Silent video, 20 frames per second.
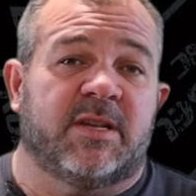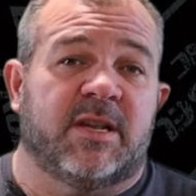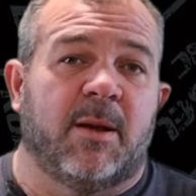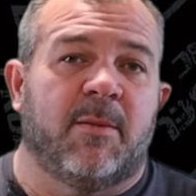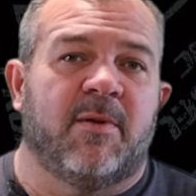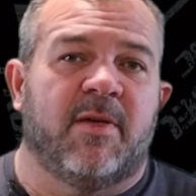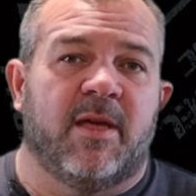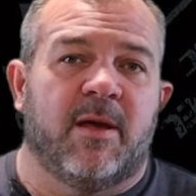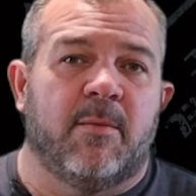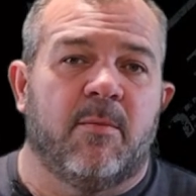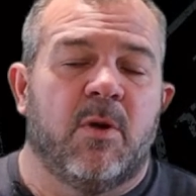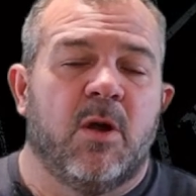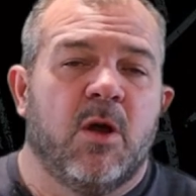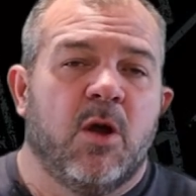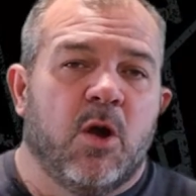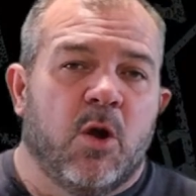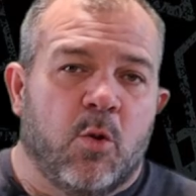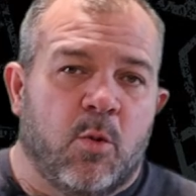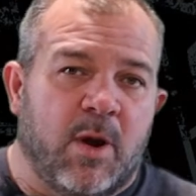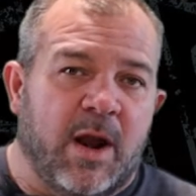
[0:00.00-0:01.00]
some of them
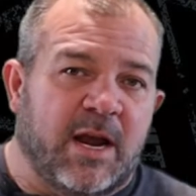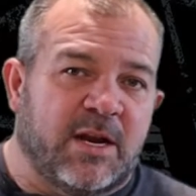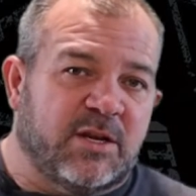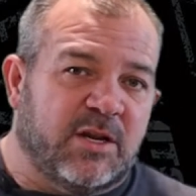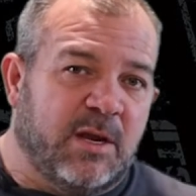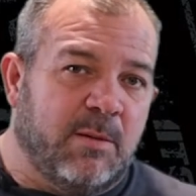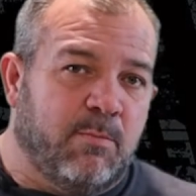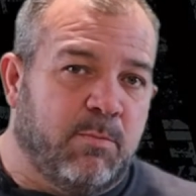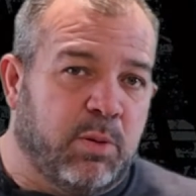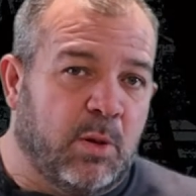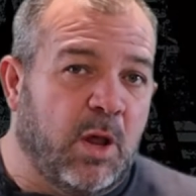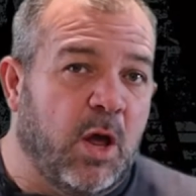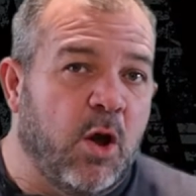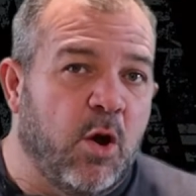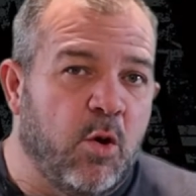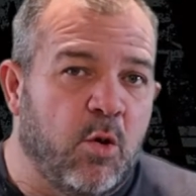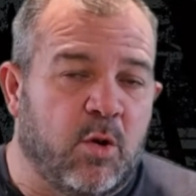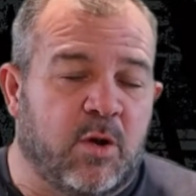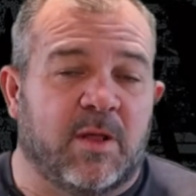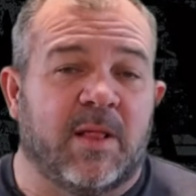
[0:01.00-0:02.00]
would actually
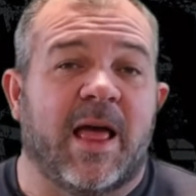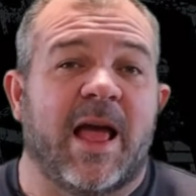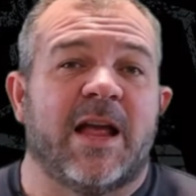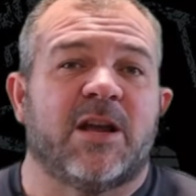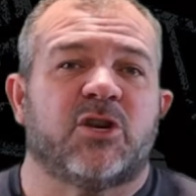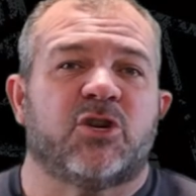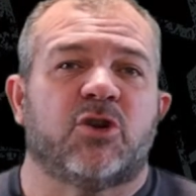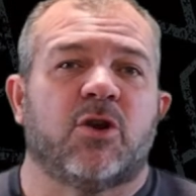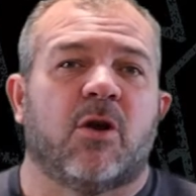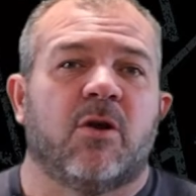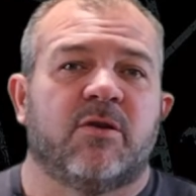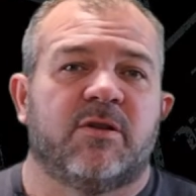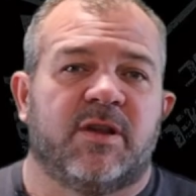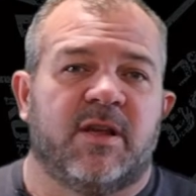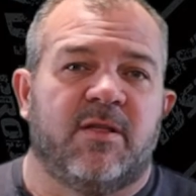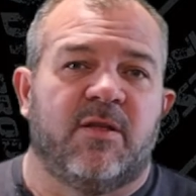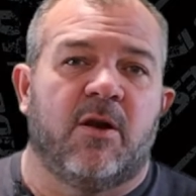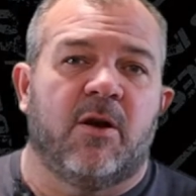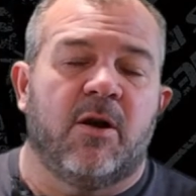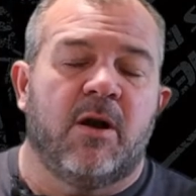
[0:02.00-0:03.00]
blow glass shards
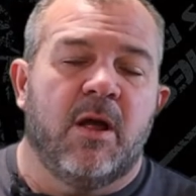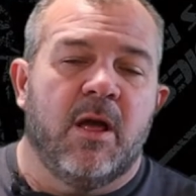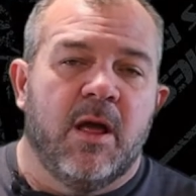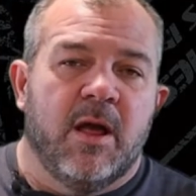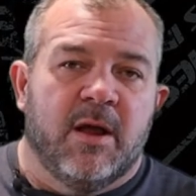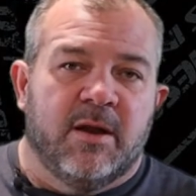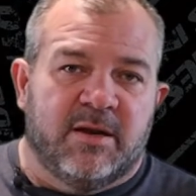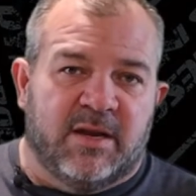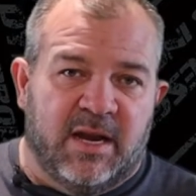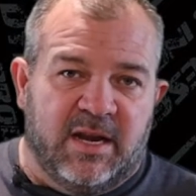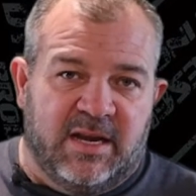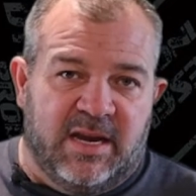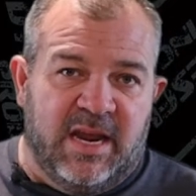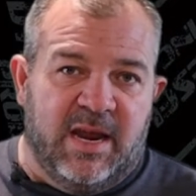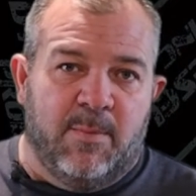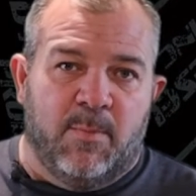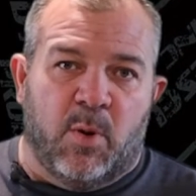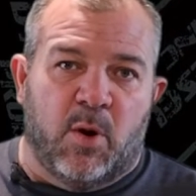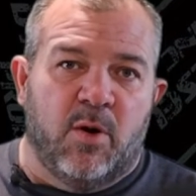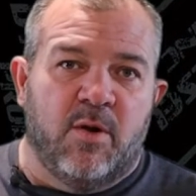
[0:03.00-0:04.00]
in there to
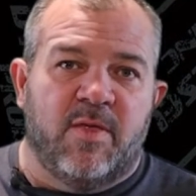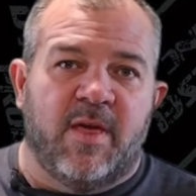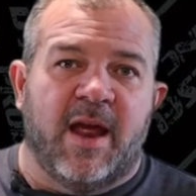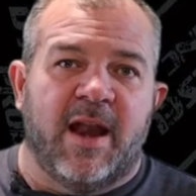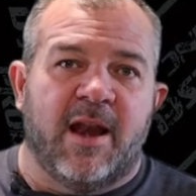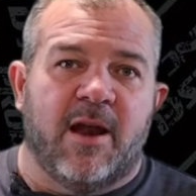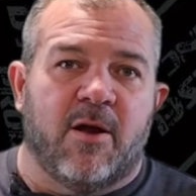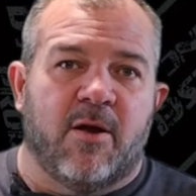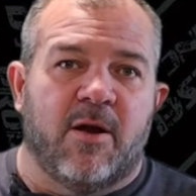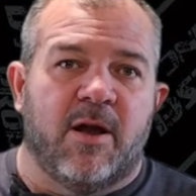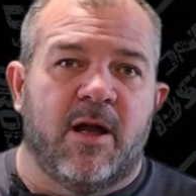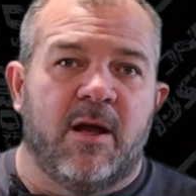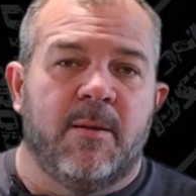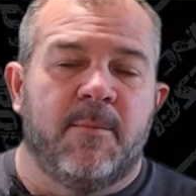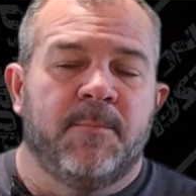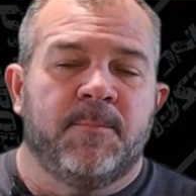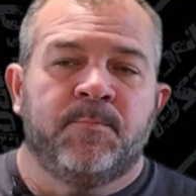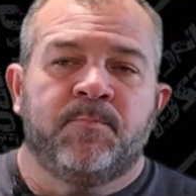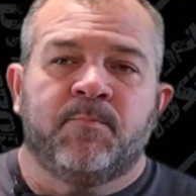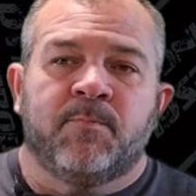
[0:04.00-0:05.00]
deburr that area.